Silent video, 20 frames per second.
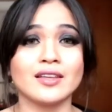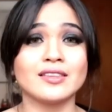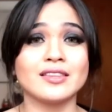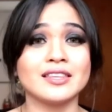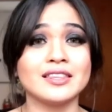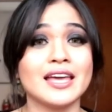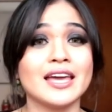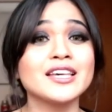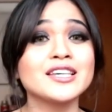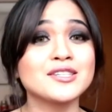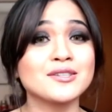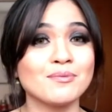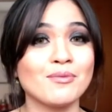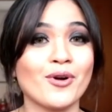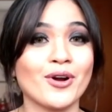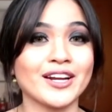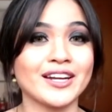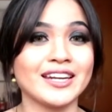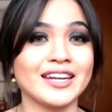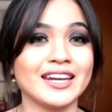The next
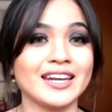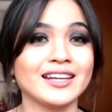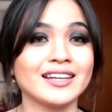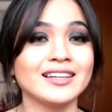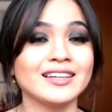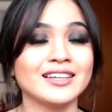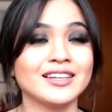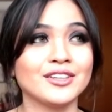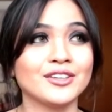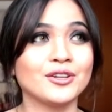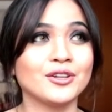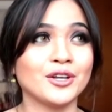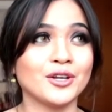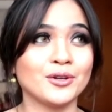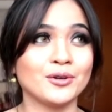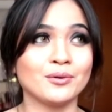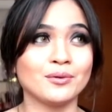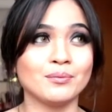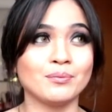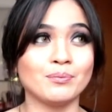morning, yun
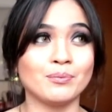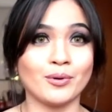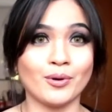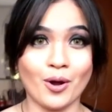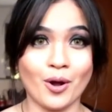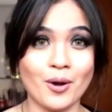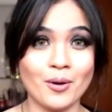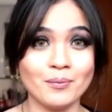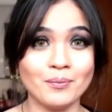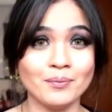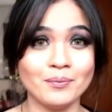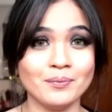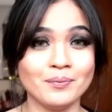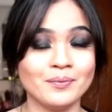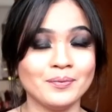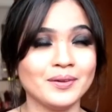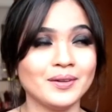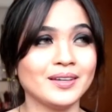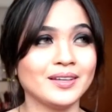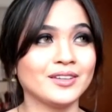na yung prom.
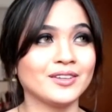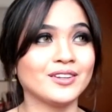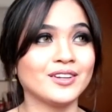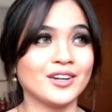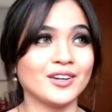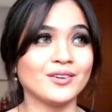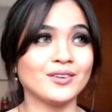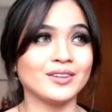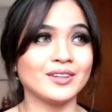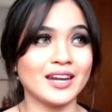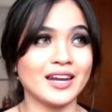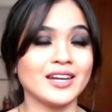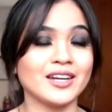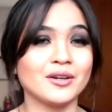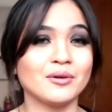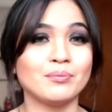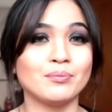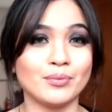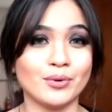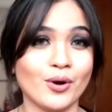Yun na yung
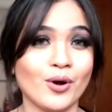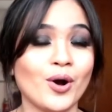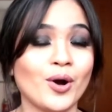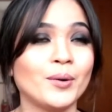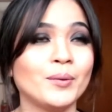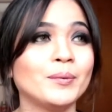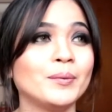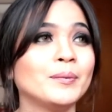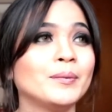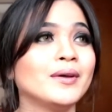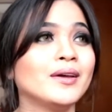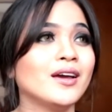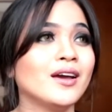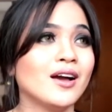day ng prom.